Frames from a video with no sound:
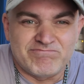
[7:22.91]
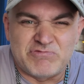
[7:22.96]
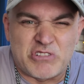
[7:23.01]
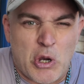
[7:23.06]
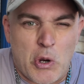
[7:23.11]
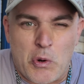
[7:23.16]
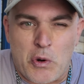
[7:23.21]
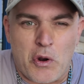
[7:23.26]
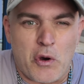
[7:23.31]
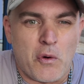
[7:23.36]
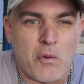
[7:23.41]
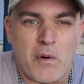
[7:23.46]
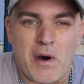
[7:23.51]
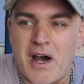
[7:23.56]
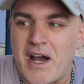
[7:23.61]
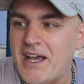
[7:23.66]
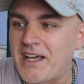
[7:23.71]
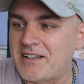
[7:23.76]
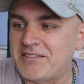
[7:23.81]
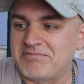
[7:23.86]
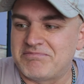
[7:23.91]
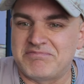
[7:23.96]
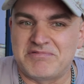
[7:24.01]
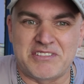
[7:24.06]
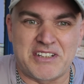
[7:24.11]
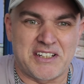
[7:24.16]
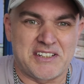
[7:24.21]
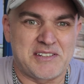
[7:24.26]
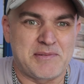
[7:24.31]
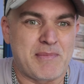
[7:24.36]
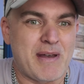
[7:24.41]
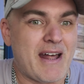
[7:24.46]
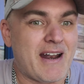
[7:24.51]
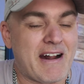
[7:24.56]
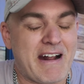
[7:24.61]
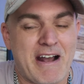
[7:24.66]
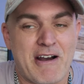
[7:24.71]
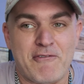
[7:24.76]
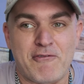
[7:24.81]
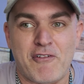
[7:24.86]
Don't know why. Doesn't matter
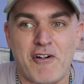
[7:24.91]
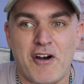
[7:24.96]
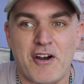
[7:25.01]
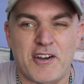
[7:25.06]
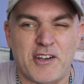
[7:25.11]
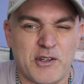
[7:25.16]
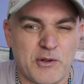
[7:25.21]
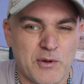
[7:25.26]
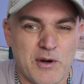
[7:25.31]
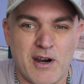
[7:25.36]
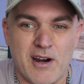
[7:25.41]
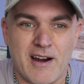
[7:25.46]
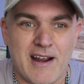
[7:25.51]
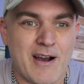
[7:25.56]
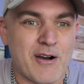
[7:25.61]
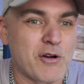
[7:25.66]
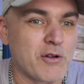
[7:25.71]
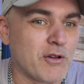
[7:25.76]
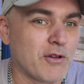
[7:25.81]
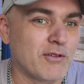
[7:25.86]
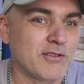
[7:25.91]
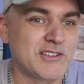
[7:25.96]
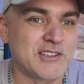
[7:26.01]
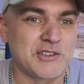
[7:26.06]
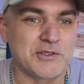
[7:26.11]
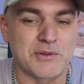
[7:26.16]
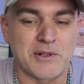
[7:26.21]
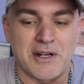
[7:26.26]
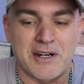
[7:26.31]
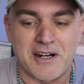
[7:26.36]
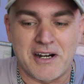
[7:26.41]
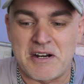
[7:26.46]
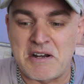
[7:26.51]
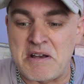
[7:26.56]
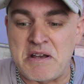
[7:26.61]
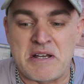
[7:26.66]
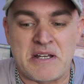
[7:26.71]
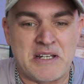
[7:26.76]
how far you are, how close you are,